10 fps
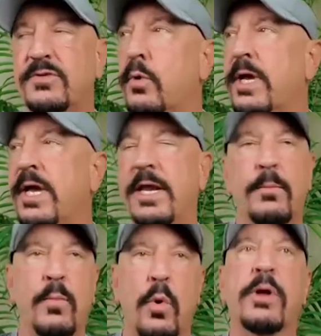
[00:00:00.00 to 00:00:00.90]
We're getting
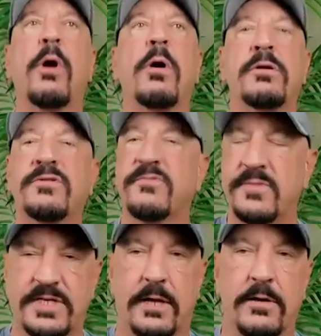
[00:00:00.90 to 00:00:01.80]
more calls from
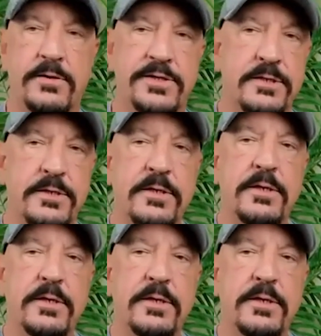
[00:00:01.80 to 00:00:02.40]
sellers.